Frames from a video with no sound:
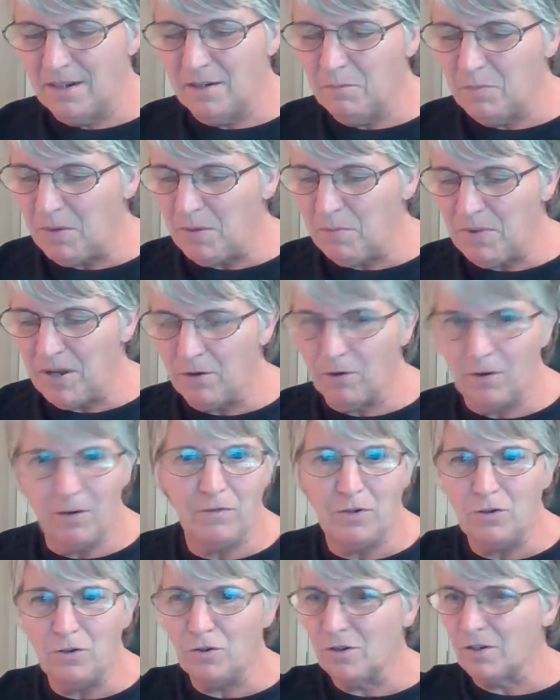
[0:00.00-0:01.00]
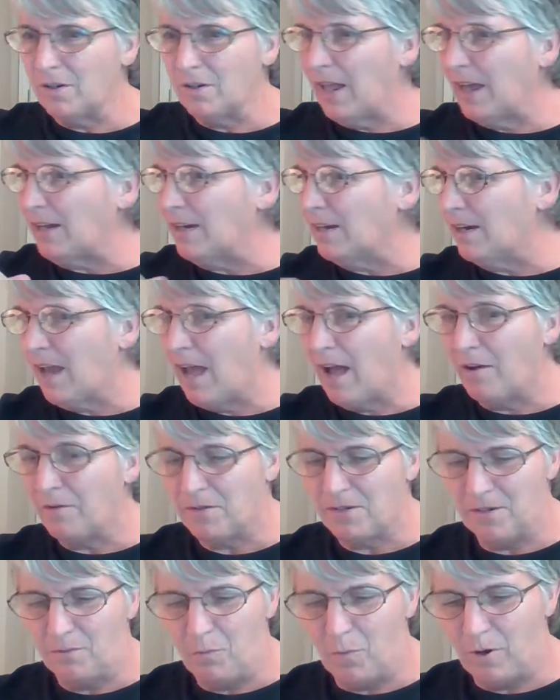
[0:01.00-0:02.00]
it'd be better if you just laid it out
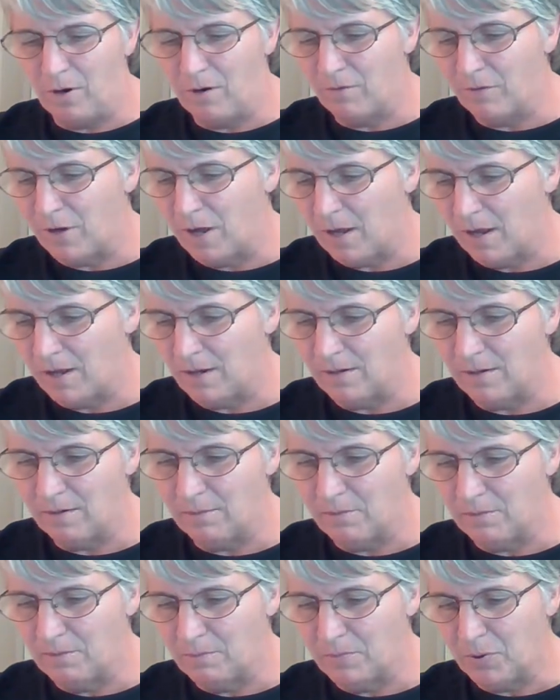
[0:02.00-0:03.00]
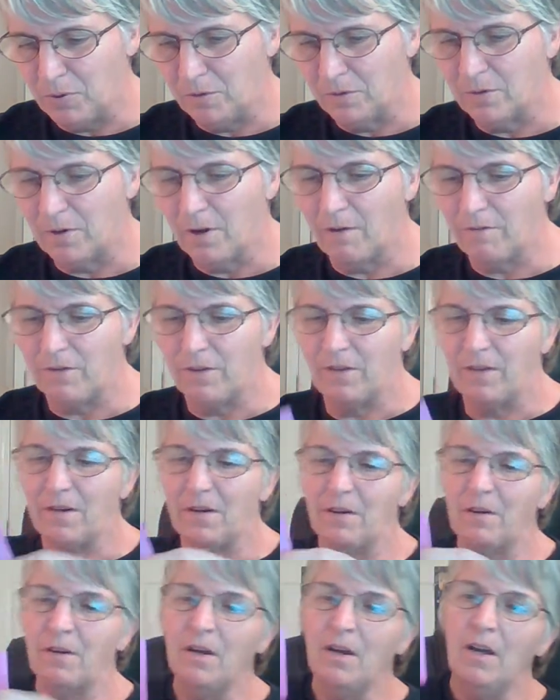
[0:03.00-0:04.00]
somewhere if you had to pull it off of there.